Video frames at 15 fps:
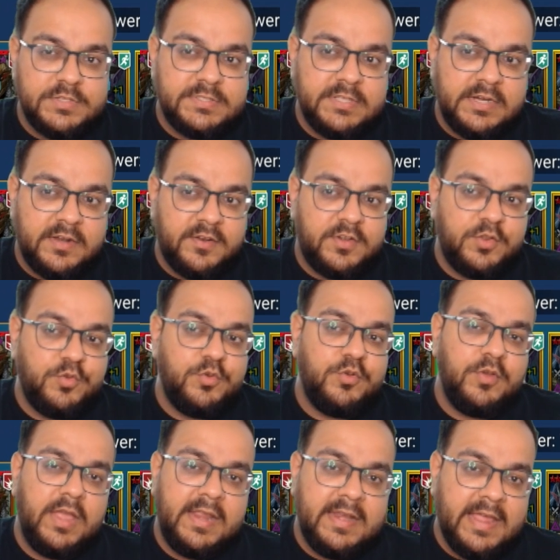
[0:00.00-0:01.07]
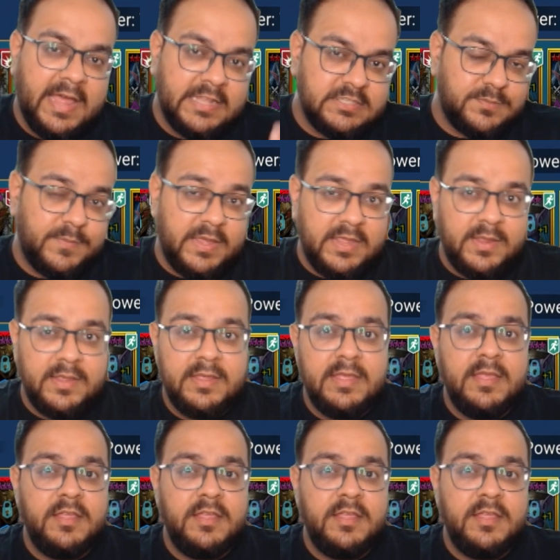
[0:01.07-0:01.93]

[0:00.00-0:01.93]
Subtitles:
is there to enhance my